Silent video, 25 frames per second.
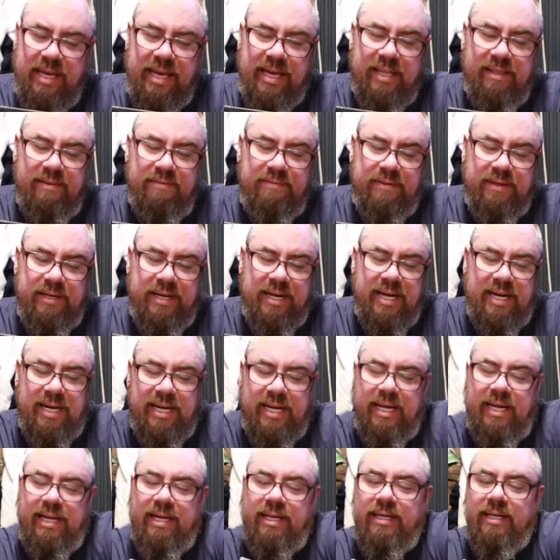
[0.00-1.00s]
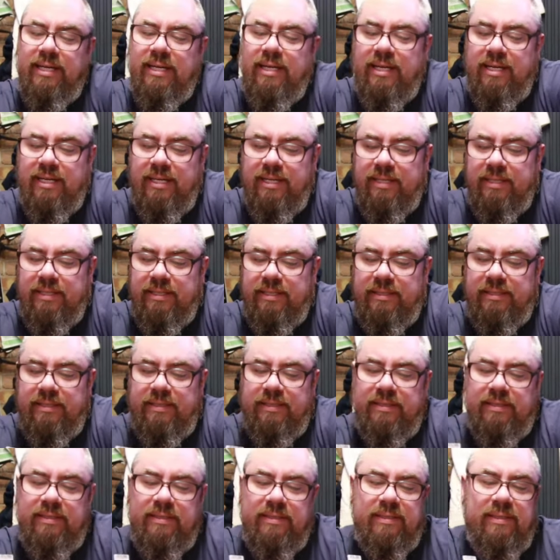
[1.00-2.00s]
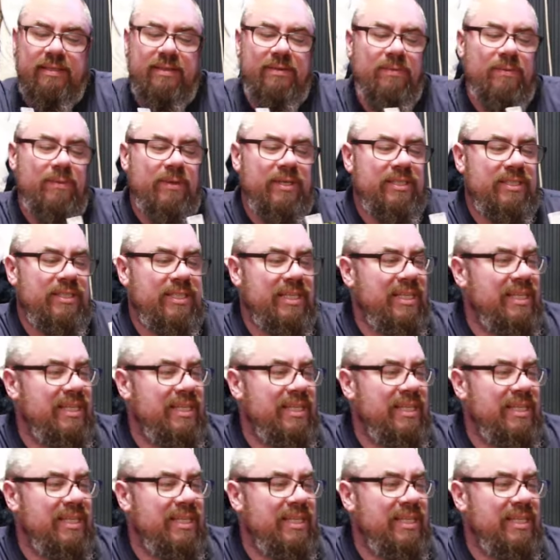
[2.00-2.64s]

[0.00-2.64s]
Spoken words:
Helferi, which